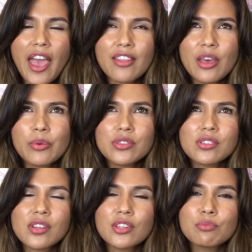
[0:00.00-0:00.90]
And that was
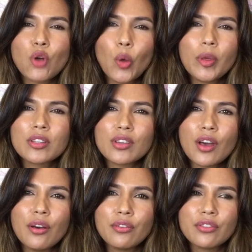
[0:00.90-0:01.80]
just such a moment
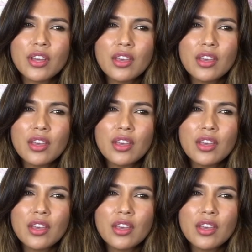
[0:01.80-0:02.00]
of